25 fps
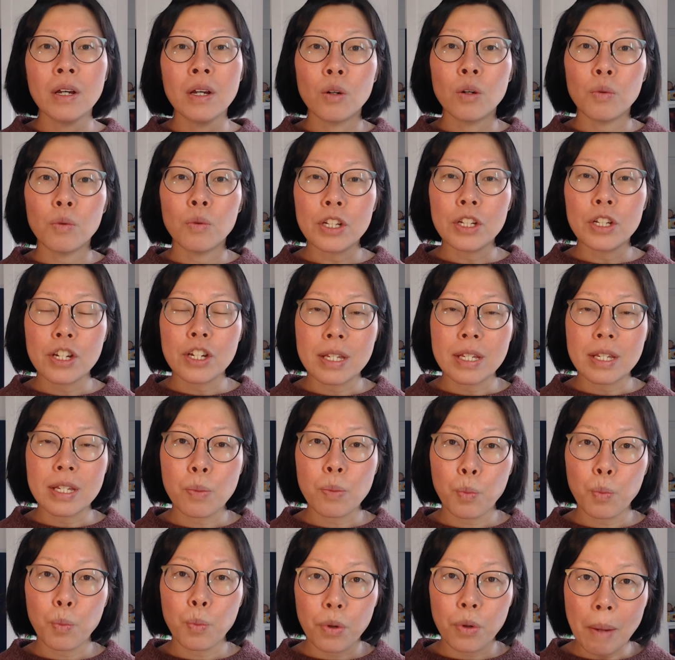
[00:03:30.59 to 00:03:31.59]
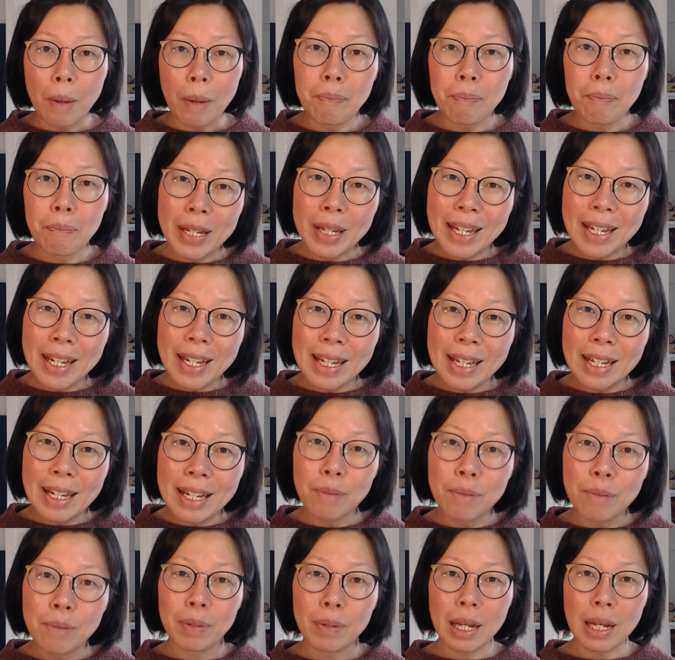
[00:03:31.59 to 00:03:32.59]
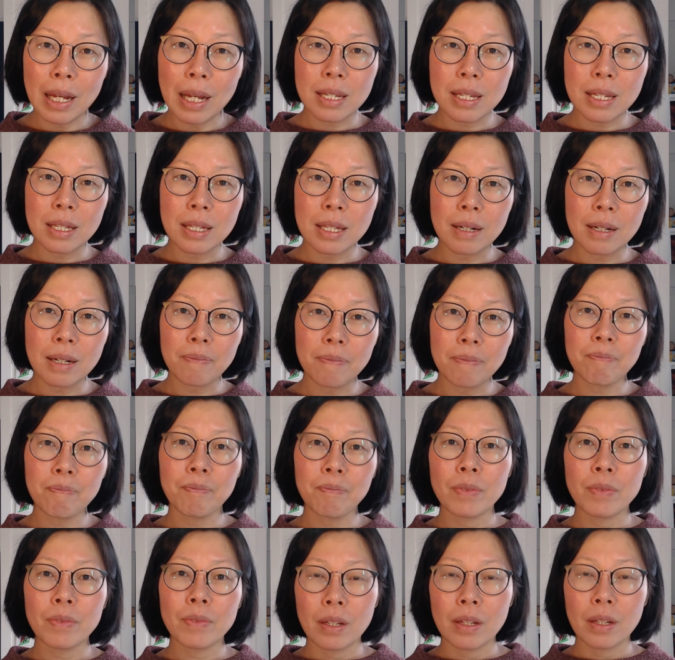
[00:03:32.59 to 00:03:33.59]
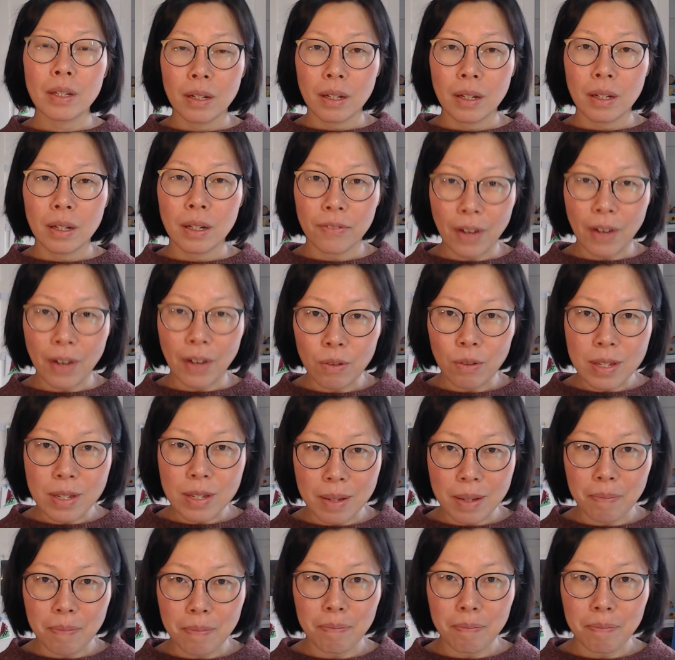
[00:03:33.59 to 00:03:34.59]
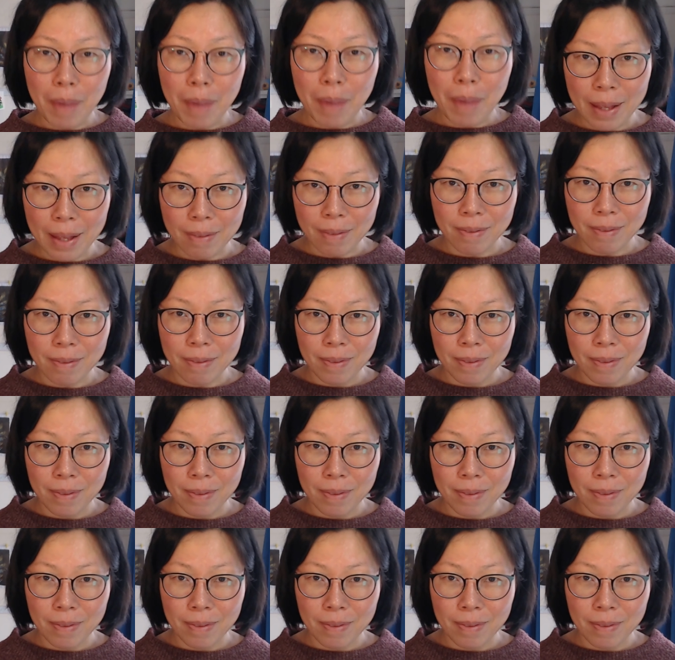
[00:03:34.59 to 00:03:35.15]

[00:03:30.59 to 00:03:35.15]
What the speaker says: which is Preppy Platinum Fountain Pen.